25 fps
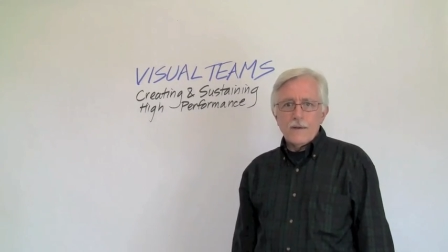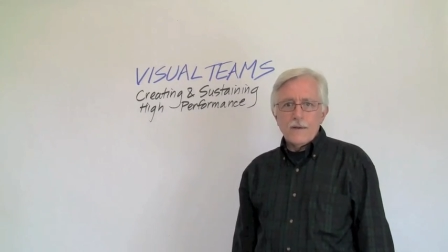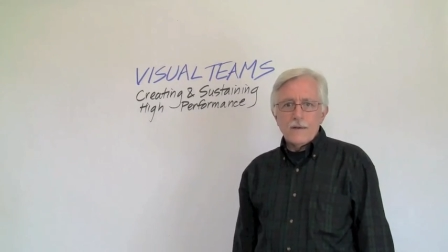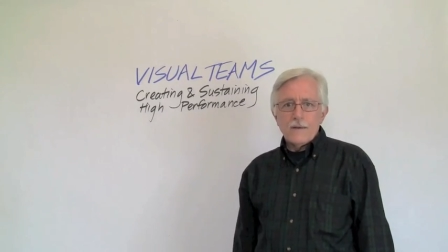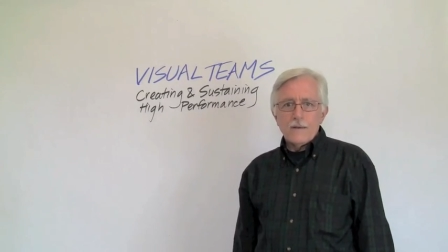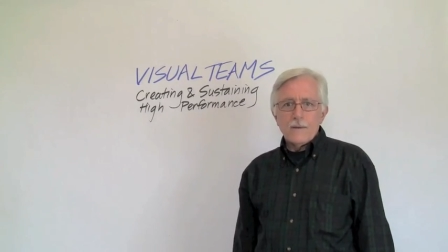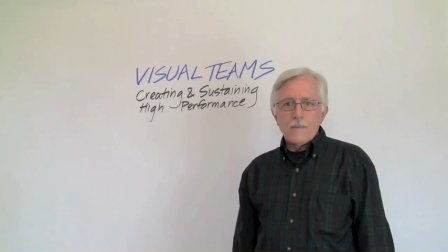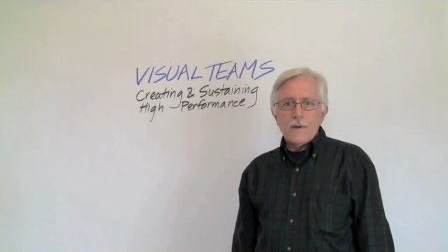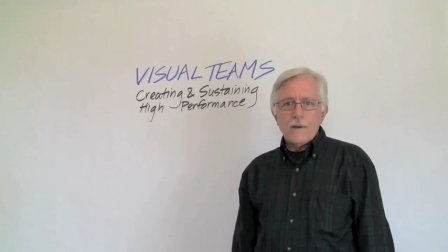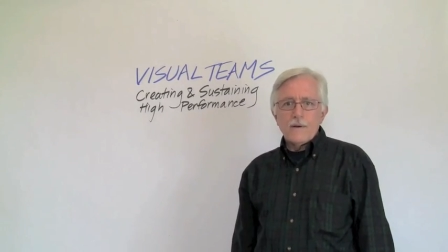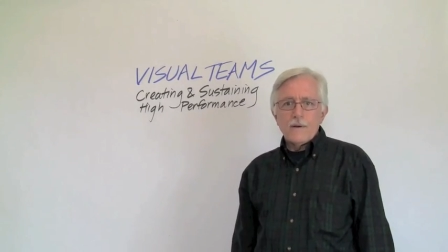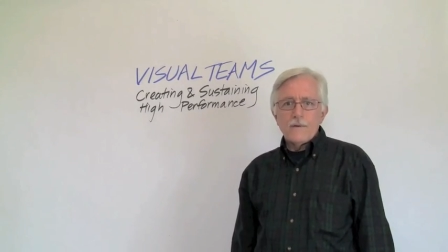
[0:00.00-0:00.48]
at
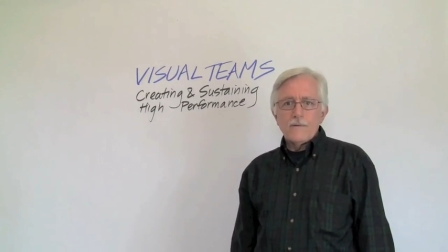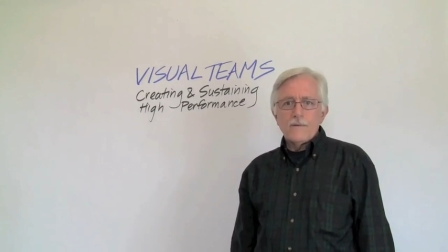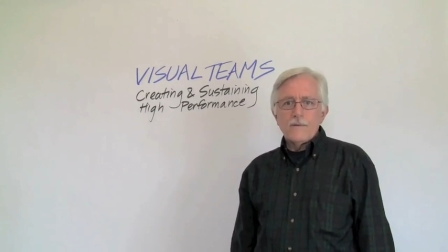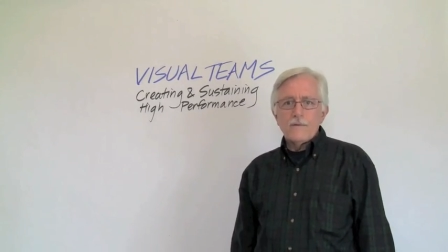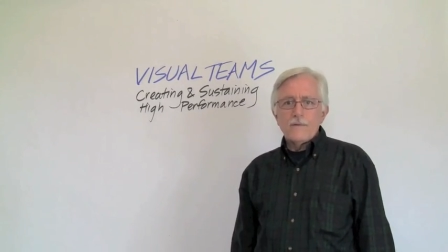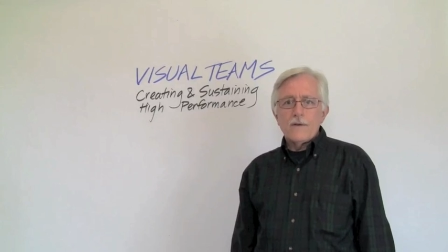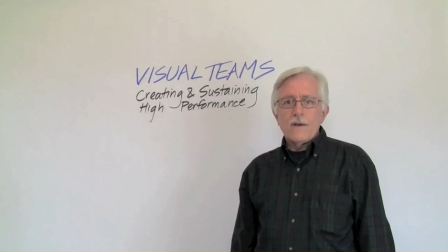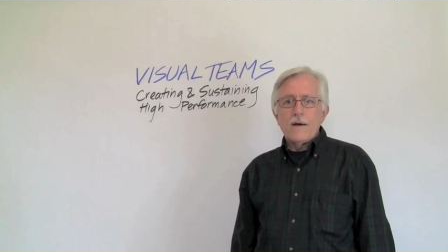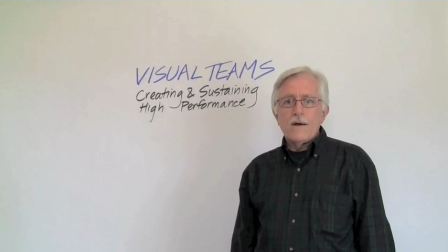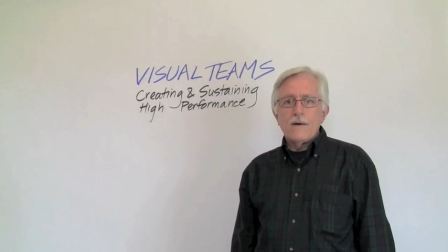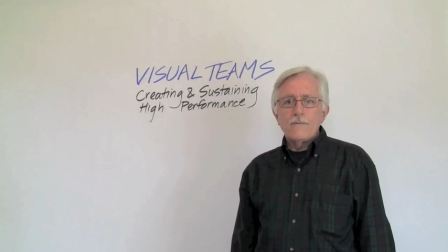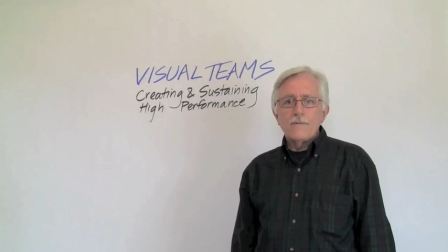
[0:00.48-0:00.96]
the Pegasus
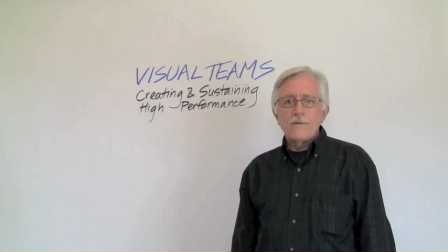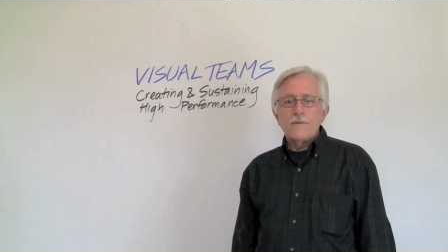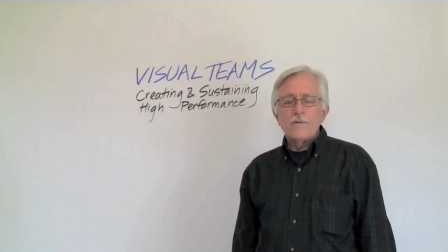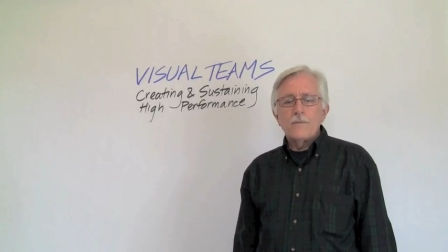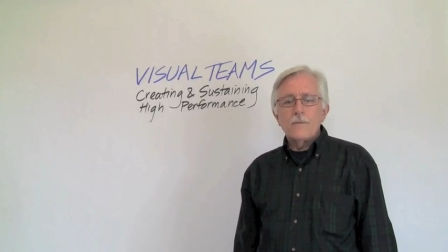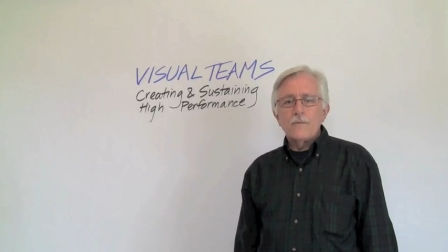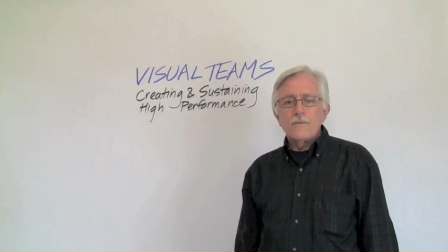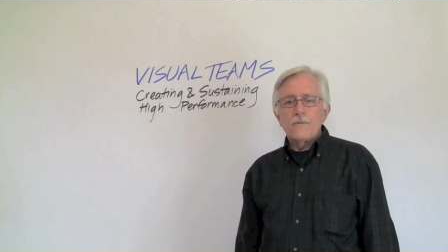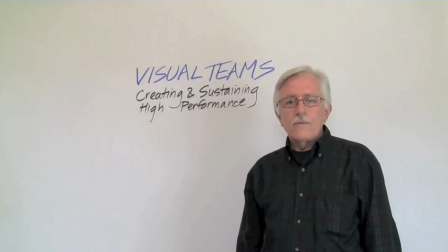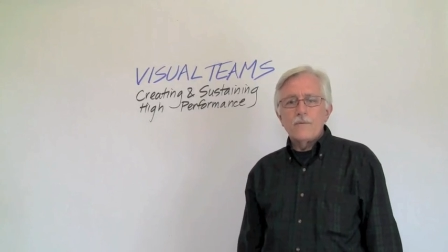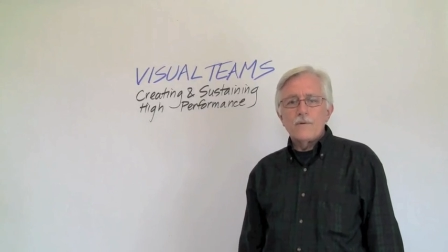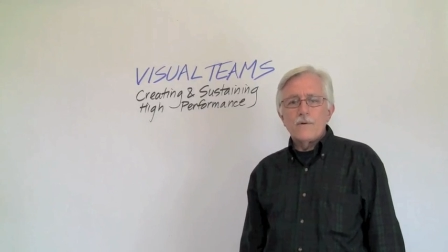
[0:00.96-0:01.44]
Conference
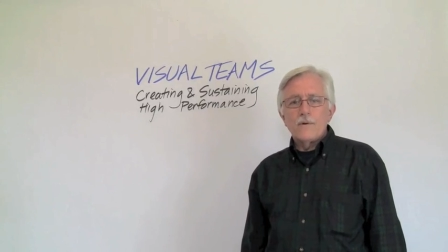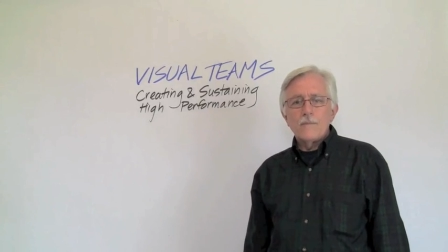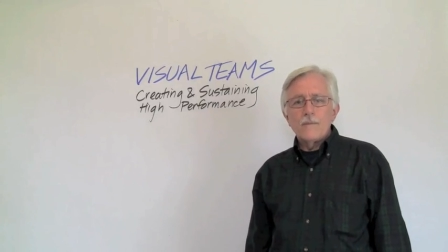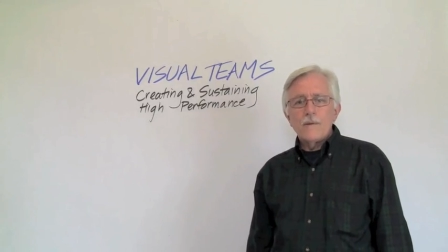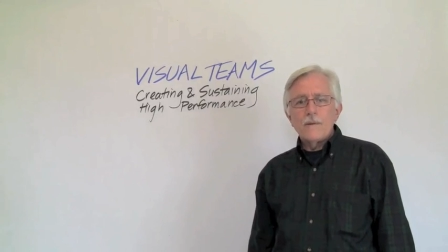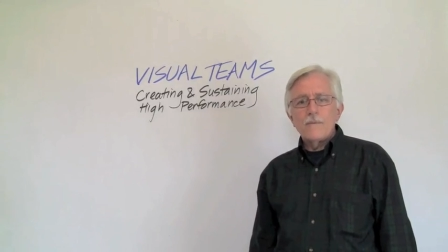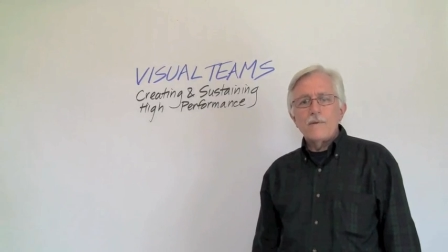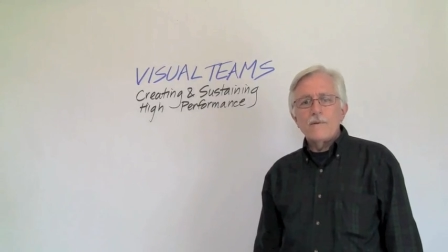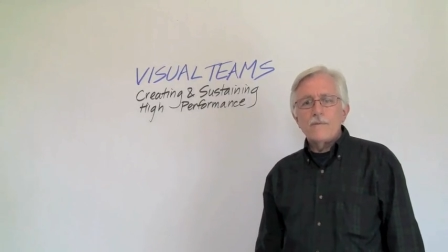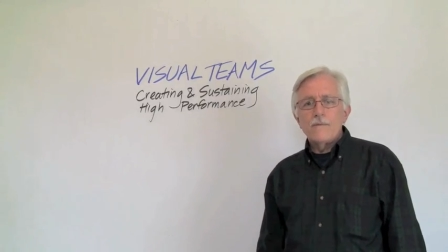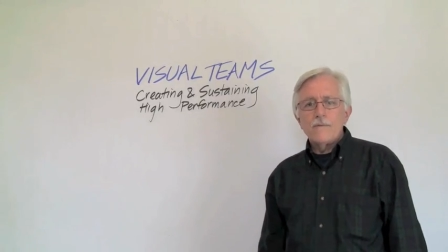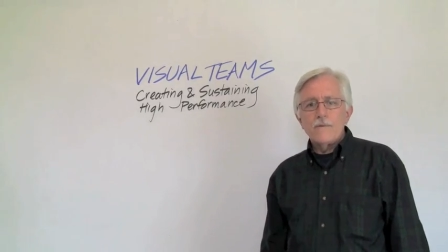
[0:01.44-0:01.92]
before, and
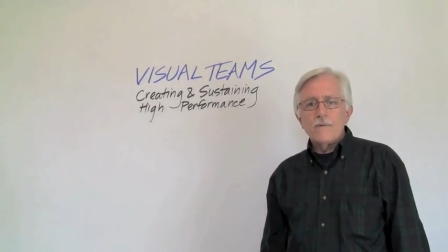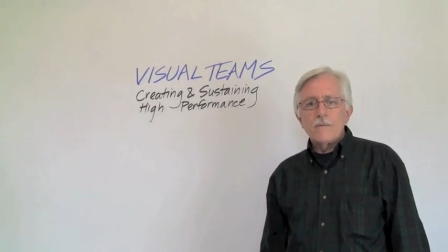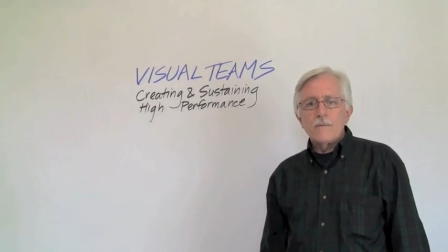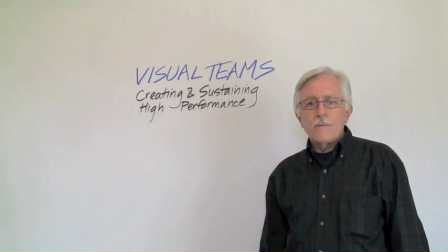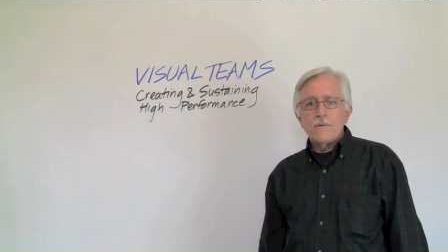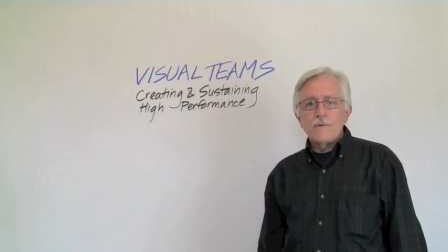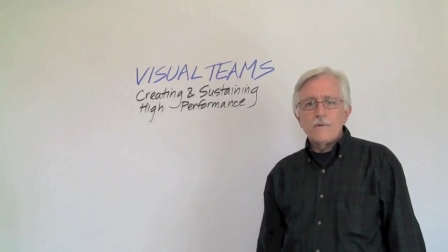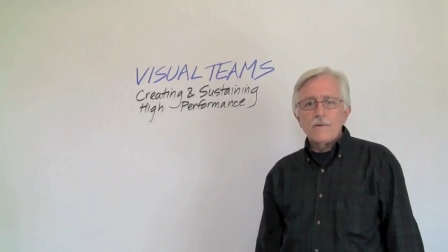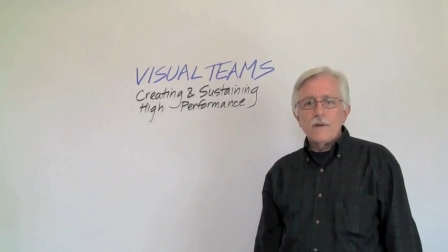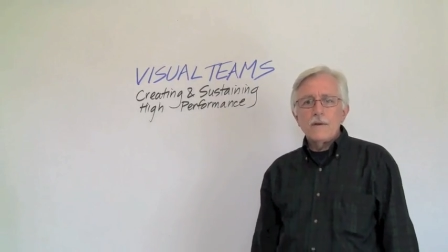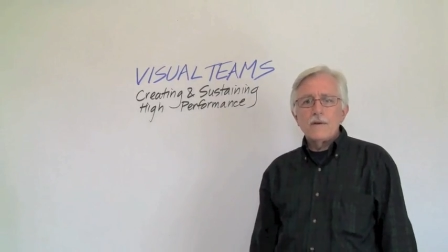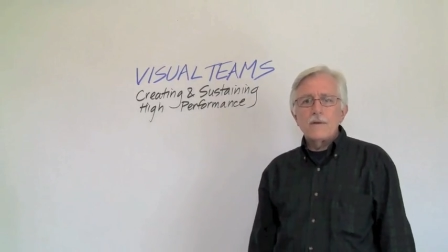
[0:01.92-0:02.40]
maybe even some
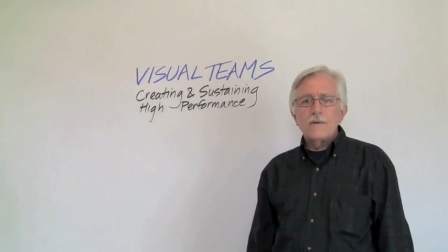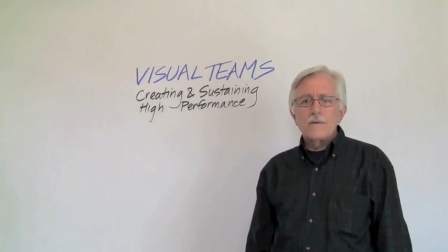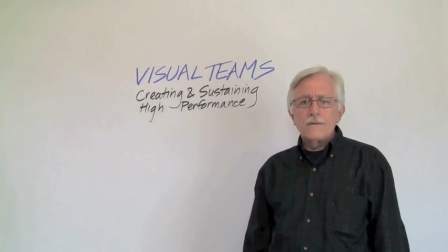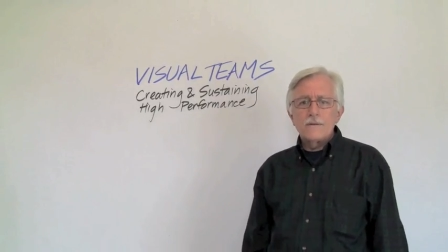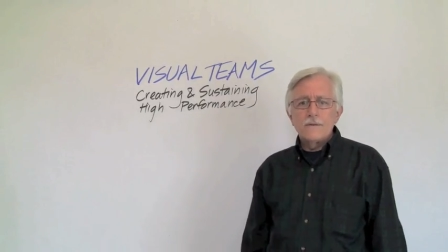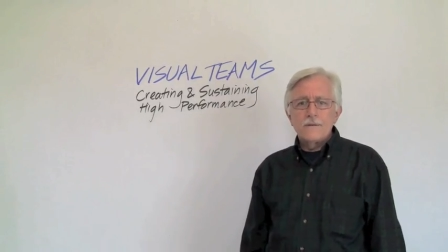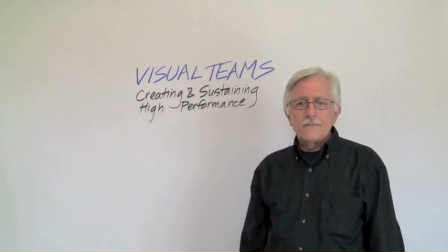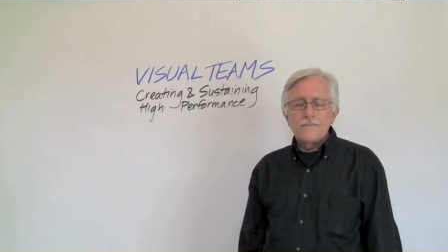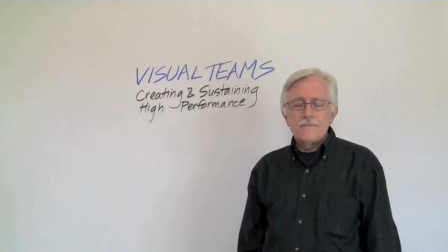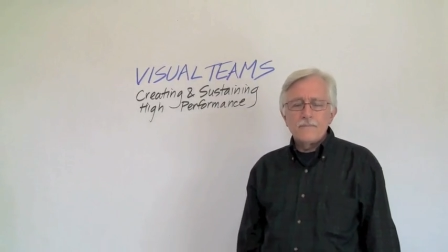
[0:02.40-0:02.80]
presenters.